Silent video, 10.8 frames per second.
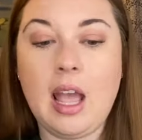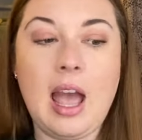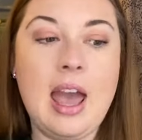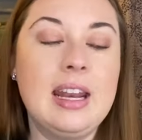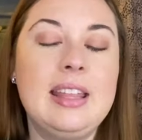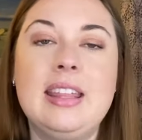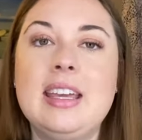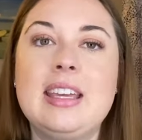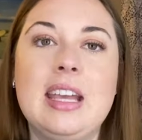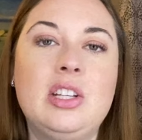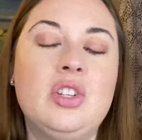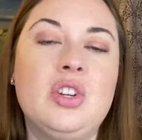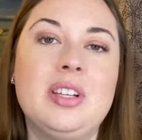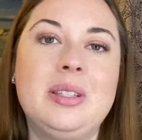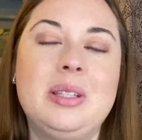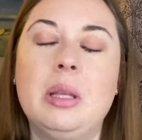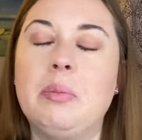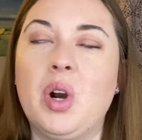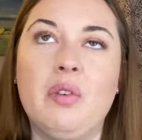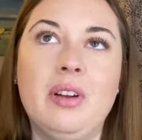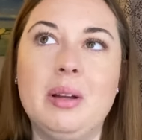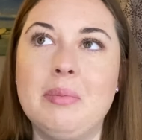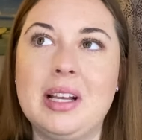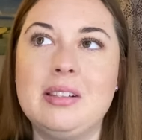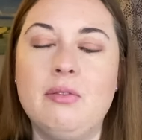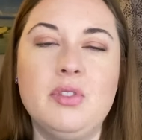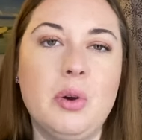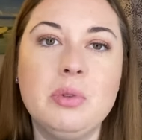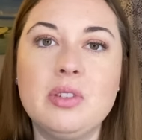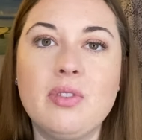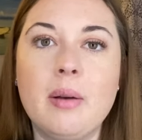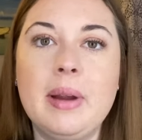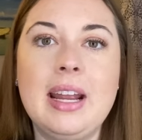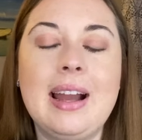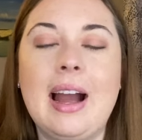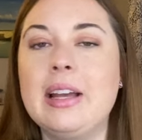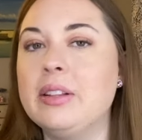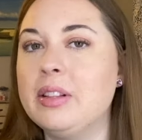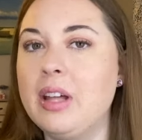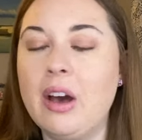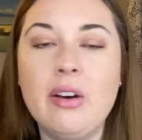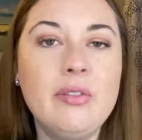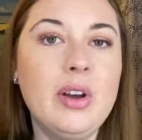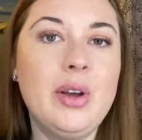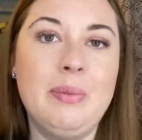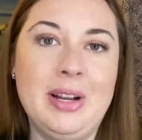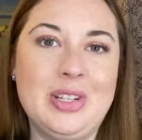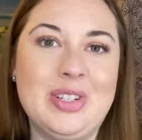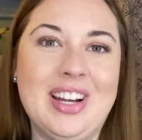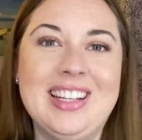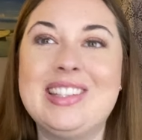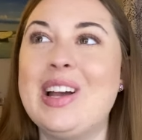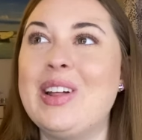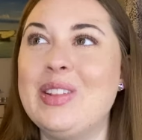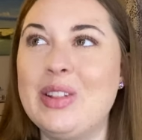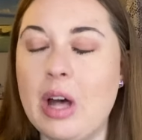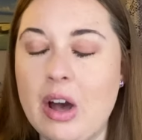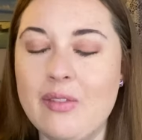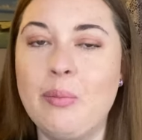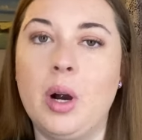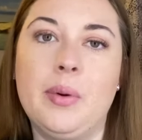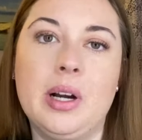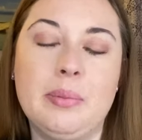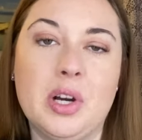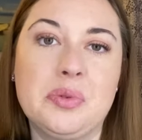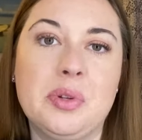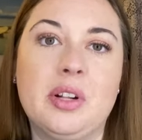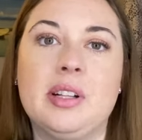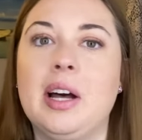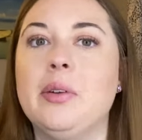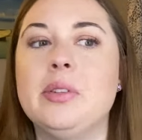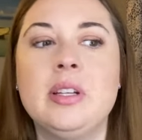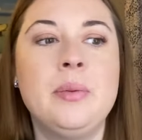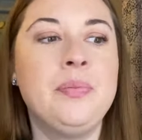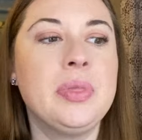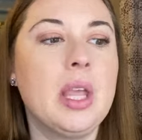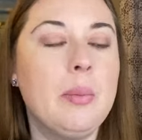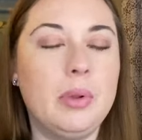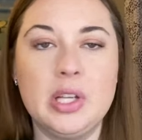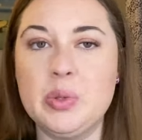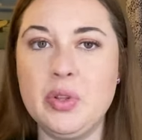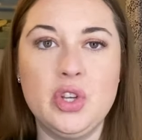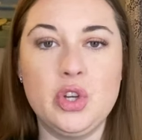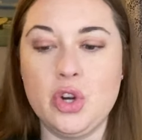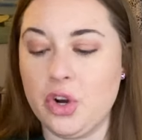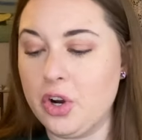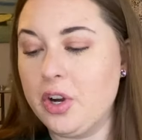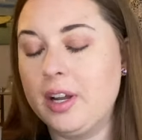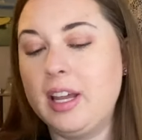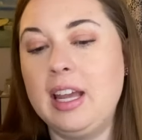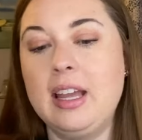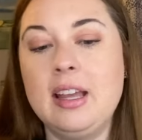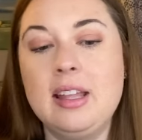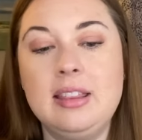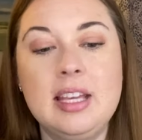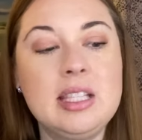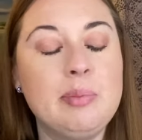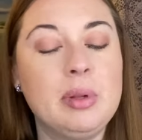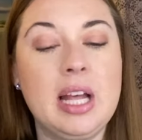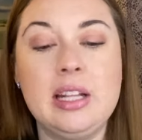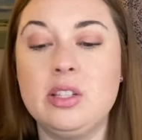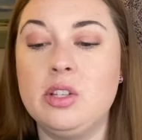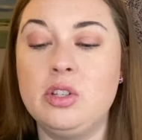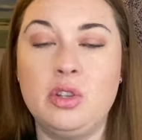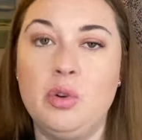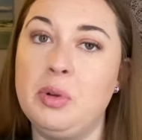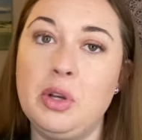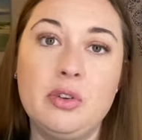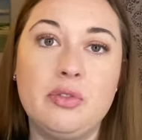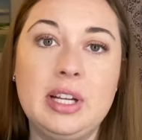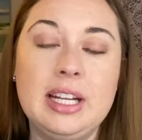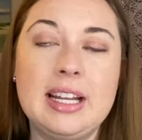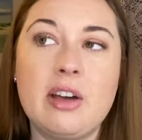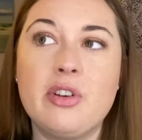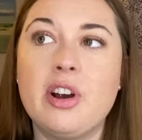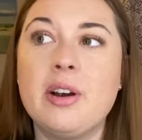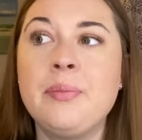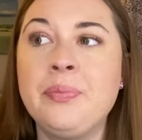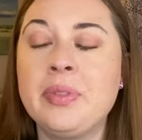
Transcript: And I think it's just the perfect mix of notes for me. I love beach nights. I love boardwalk marshmallow clouds. Plus with the sugar cookie, this blends so beautifully together.